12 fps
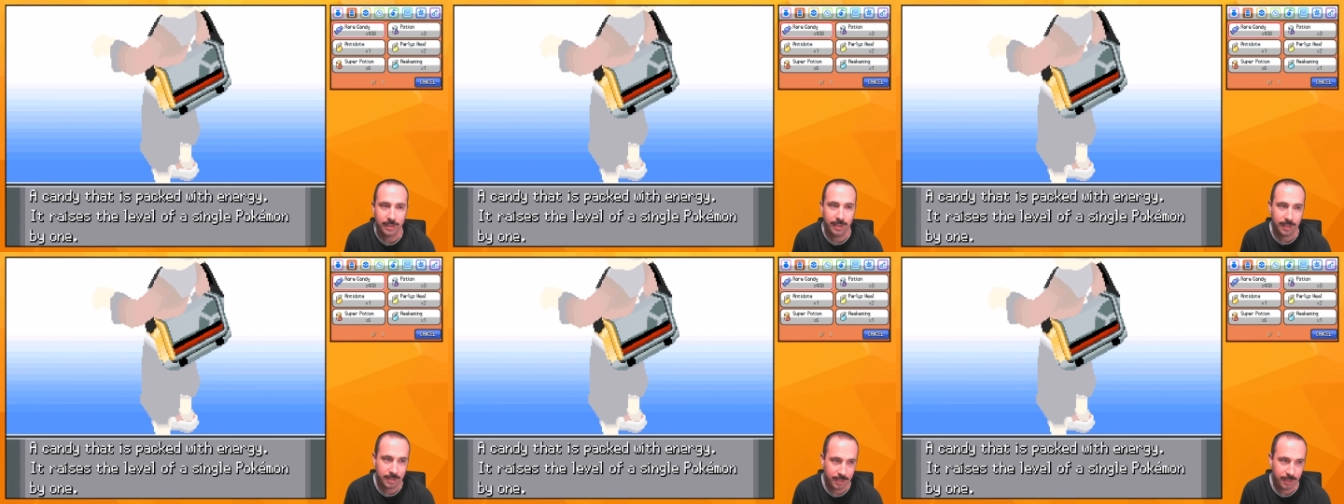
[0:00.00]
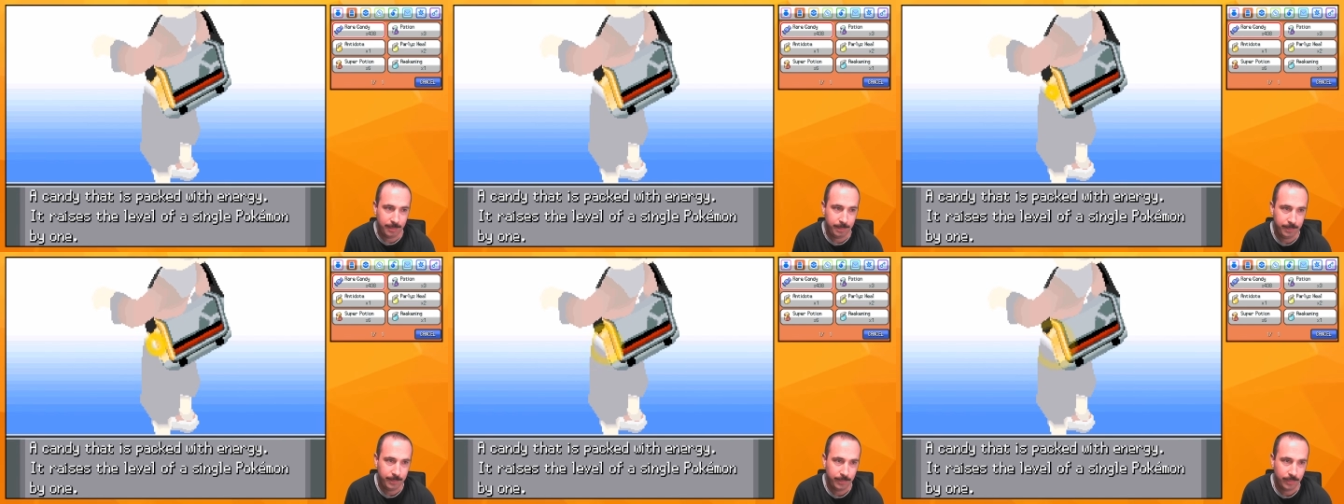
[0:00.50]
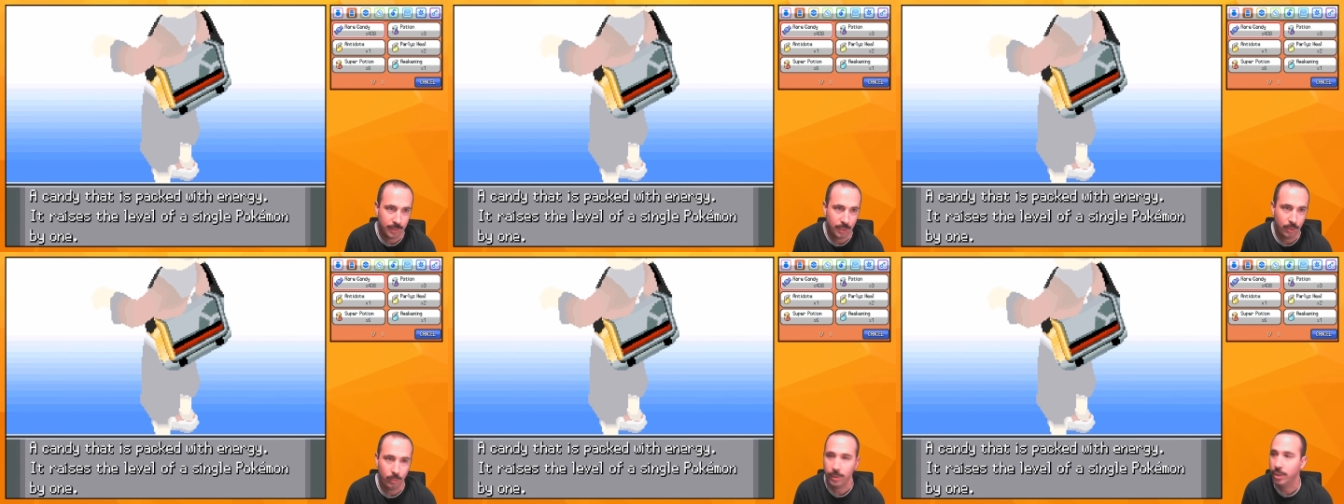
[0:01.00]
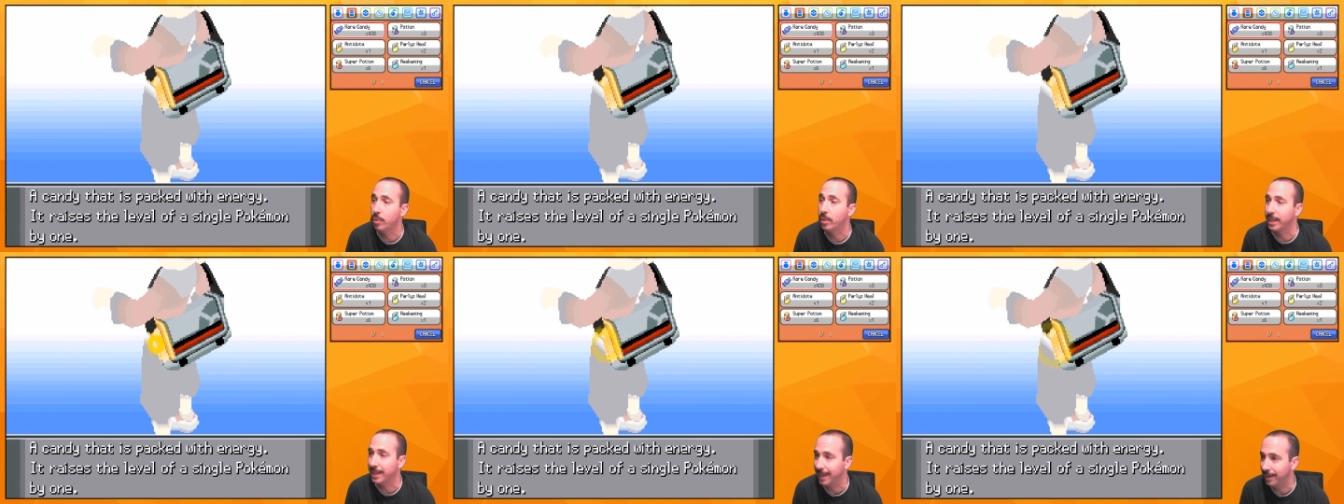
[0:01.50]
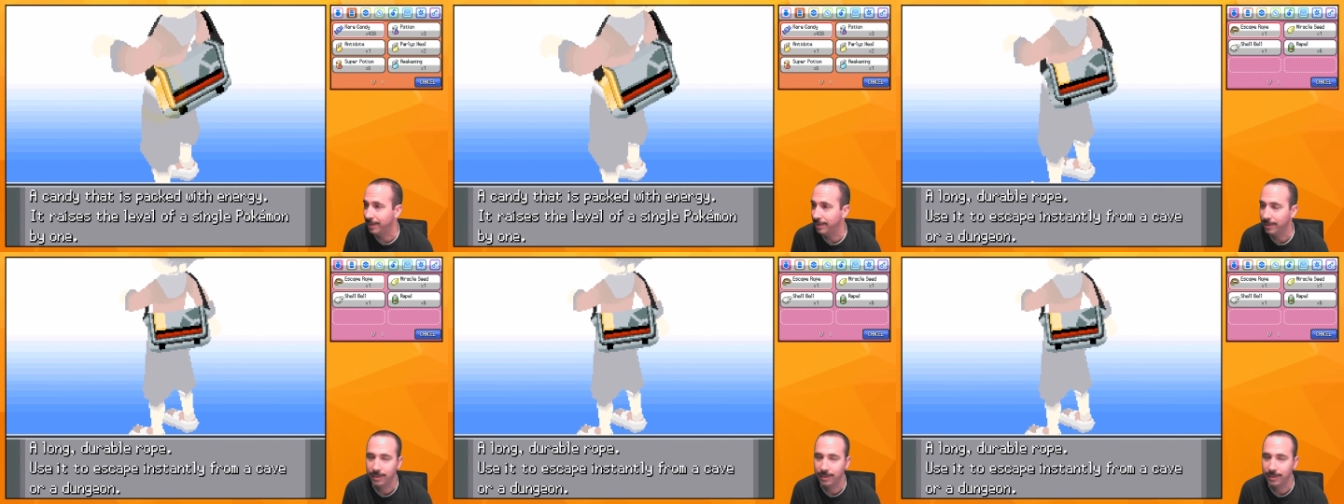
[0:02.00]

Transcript: next time, we do it again,